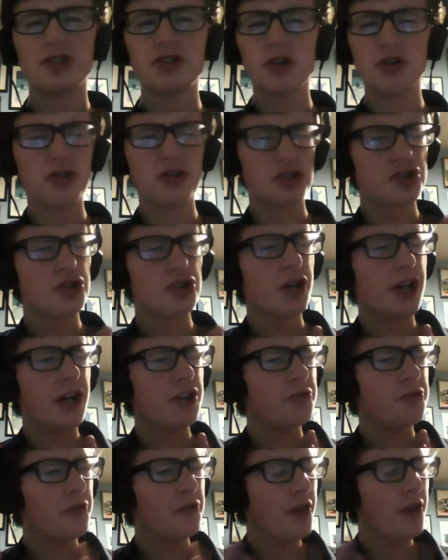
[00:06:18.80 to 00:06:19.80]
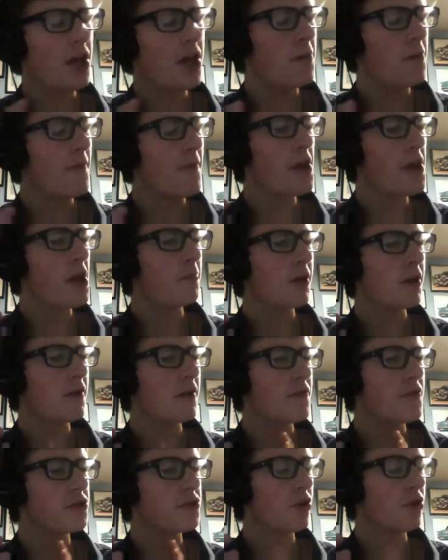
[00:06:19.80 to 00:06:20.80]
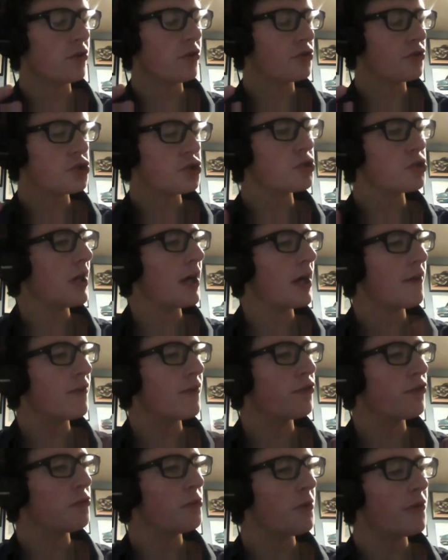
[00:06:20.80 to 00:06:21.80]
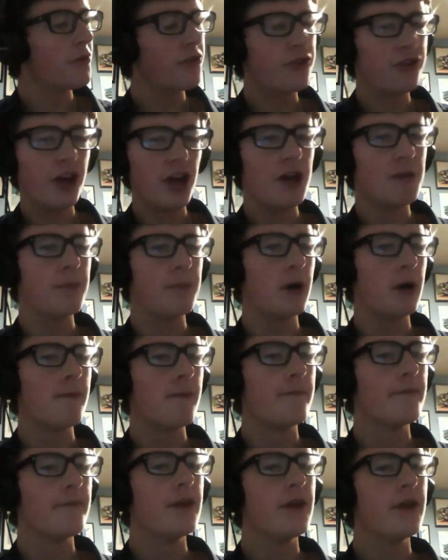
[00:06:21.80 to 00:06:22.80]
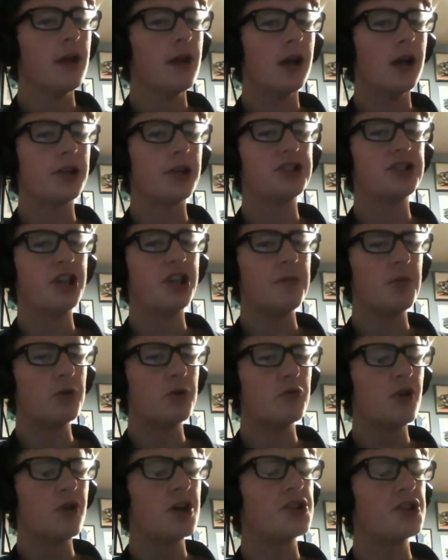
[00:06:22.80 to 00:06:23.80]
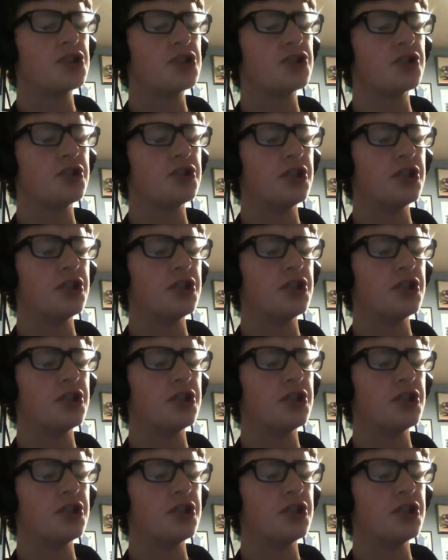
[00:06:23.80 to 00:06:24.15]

doctor shook hands with him, and then I believe the doctor shook hands with Sabre, and Sabre registered.